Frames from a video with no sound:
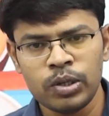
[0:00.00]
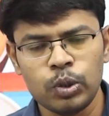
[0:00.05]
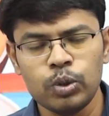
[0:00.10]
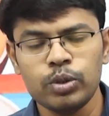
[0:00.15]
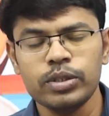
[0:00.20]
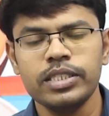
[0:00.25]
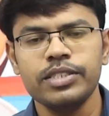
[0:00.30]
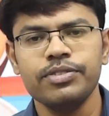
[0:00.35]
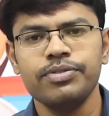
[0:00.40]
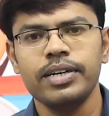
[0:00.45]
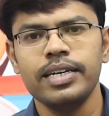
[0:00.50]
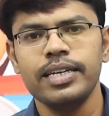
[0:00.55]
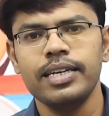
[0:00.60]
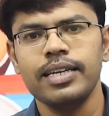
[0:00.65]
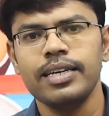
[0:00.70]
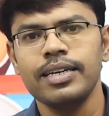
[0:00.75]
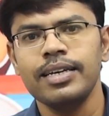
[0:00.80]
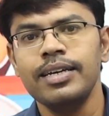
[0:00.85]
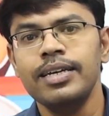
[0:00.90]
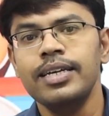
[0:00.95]
USG
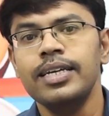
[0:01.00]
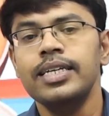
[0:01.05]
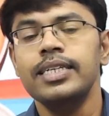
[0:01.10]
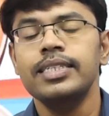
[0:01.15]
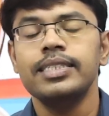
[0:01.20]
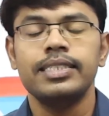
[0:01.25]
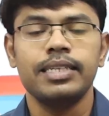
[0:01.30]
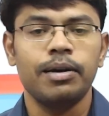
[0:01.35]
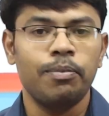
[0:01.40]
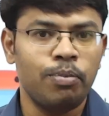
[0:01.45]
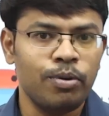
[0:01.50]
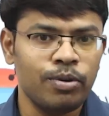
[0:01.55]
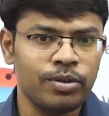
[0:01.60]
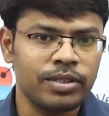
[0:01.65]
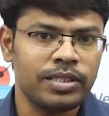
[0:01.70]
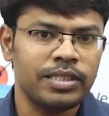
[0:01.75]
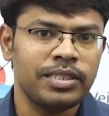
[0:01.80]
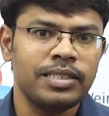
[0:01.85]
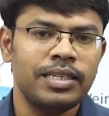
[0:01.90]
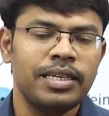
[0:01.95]
finding.
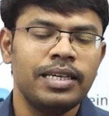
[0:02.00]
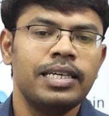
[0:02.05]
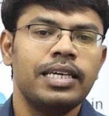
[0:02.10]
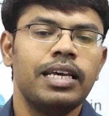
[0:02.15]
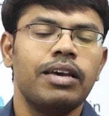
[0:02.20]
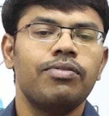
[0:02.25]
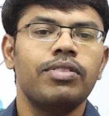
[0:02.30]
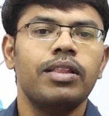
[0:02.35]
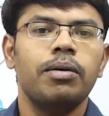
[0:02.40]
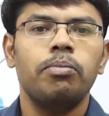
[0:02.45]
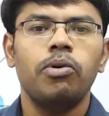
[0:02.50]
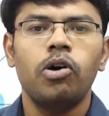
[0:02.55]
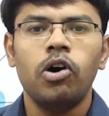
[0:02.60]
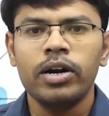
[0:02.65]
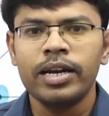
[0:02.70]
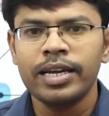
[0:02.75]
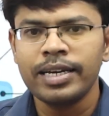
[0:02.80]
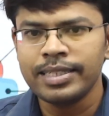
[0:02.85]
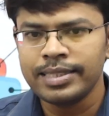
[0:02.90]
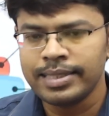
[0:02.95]
Suppose if the
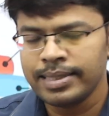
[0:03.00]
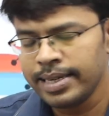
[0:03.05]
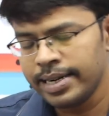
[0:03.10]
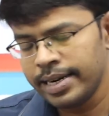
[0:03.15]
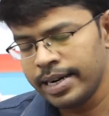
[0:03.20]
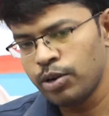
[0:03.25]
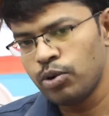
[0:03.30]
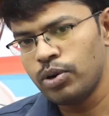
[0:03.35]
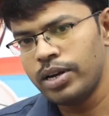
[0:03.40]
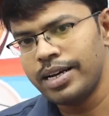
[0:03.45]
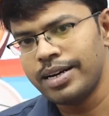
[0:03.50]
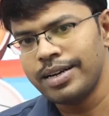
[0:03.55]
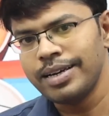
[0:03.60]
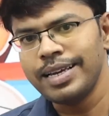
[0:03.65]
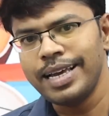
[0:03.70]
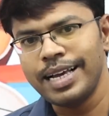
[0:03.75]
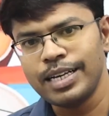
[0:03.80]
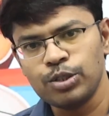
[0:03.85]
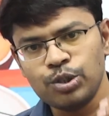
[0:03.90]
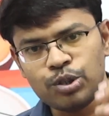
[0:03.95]
border is irregular,
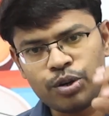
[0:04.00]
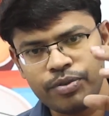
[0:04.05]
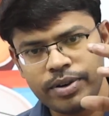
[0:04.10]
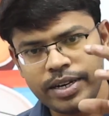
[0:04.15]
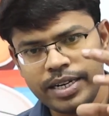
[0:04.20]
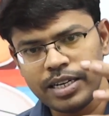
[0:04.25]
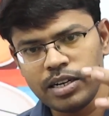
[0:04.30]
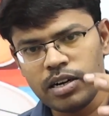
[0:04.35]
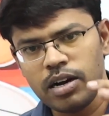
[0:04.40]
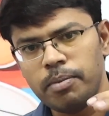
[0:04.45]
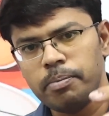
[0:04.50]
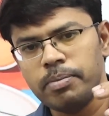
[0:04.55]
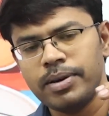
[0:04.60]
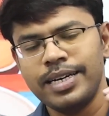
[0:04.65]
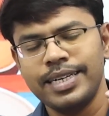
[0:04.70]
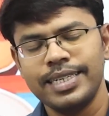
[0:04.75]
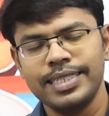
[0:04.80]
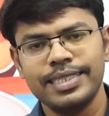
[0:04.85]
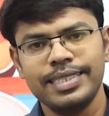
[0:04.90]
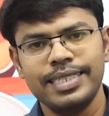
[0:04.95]
exophytic
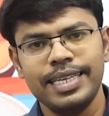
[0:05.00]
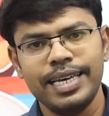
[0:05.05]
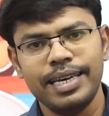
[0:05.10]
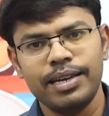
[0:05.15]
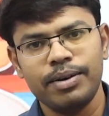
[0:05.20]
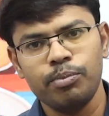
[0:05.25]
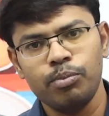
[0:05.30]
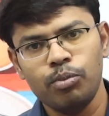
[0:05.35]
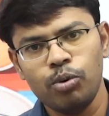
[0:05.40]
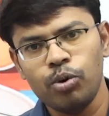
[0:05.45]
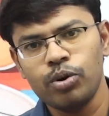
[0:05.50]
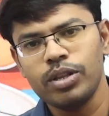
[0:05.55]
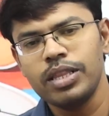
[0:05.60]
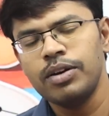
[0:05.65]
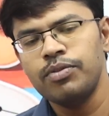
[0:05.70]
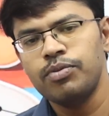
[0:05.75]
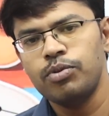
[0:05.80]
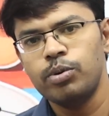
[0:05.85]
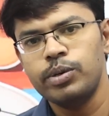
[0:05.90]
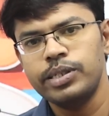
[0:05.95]
component is there, more
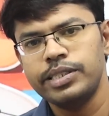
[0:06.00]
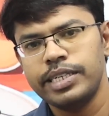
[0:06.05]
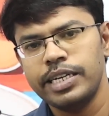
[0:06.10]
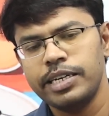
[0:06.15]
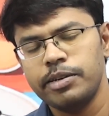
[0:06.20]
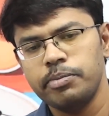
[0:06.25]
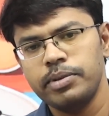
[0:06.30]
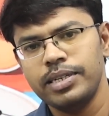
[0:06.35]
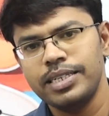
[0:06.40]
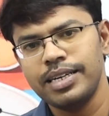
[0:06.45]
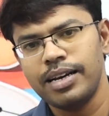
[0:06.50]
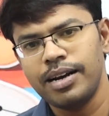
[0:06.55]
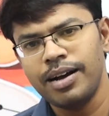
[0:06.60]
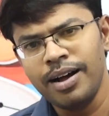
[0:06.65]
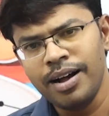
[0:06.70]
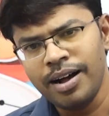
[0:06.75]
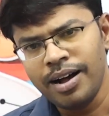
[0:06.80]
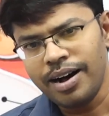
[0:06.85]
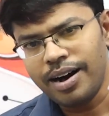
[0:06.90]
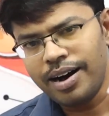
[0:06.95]
than 4 cm,
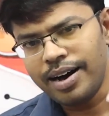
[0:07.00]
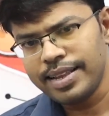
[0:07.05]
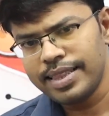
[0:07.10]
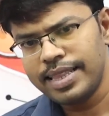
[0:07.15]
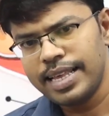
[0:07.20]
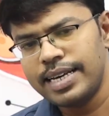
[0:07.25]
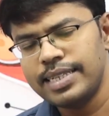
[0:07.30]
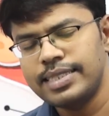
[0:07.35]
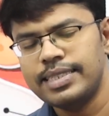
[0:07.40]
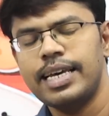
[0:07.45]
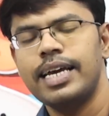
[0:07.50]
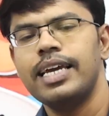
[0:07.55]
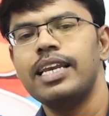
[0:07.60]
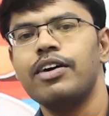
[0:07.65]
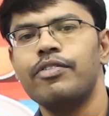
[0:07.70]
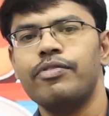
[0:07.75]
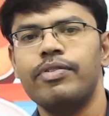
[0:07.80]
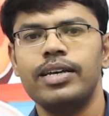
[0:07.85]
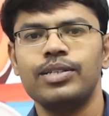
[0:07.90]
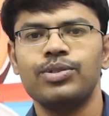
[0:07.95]
or there is
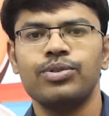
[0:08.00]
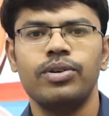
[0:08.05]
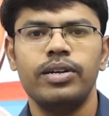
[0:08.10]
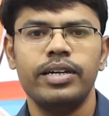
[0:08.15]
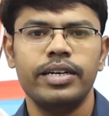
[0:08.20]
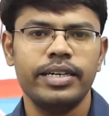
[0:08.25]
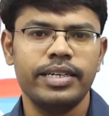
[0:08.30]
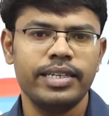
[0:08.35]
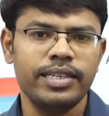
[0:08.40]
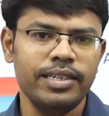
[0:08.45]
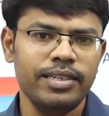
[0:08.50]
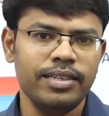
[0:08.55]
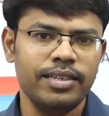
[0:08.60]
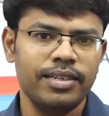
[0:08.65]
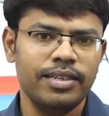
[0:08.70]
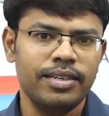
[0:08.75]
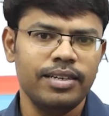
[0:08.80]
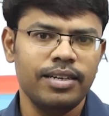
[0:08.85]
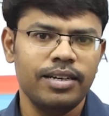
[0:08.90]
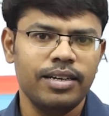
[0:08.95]
sign of vascularity,
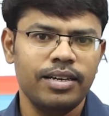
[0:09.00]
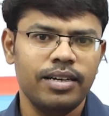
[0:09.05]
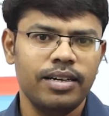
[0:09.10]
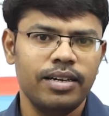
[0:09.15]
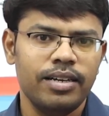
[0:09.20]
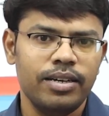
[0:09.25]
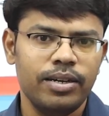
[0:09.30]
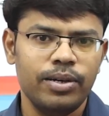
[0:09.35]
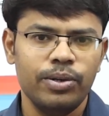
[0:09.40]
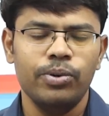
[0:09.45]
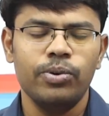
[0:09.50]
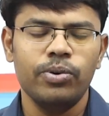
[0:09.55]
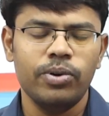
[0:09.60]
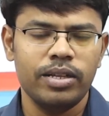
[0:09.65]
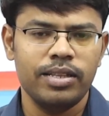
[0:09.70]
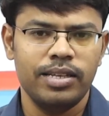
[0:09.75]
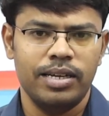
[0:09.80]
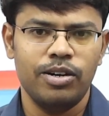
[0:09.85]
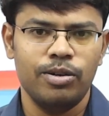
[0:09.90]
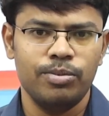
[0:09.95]
no
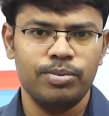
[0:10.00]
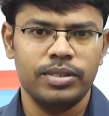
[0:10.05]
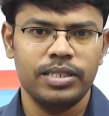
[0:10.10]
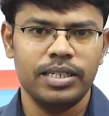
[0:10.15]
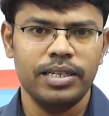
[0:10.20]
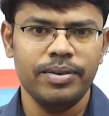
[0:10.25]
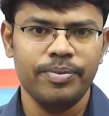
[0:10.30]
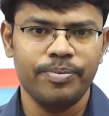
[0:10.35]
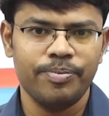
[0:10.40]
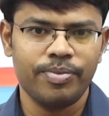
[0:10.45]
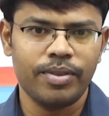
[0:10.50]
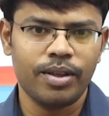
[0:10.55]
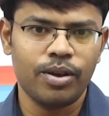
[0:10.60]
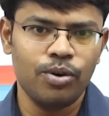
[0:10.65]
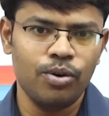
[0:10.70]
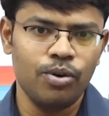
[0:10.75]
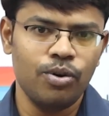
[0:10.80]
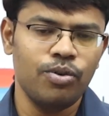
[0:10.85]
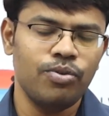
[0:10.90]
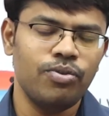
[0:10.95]
other option,
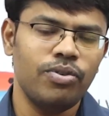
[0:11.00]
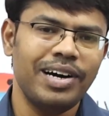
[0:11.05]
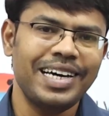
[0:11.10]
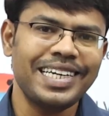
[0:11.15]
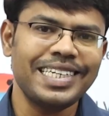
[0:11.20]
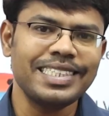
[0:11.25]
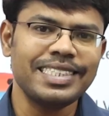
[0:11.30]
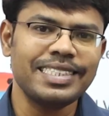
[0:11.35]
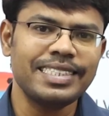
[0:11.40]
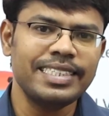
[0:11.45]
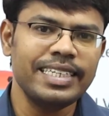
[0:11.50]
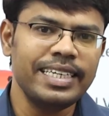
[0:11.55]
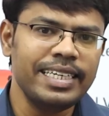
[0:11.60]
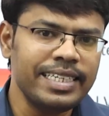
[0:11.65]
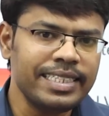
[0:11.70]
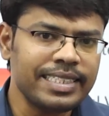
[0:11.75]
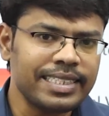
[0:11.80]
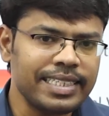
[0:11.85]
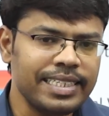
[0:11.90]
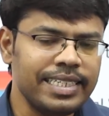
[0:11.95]
go for
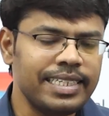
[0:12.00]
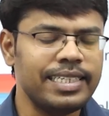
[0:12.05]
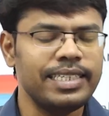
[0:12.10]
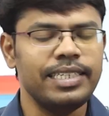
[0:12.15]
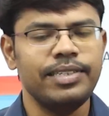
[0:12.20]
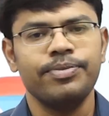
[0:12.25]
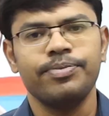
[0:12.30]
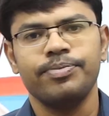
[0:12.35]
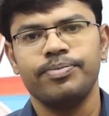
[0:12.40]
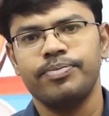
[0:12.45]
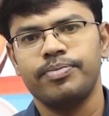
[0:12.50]
CECT.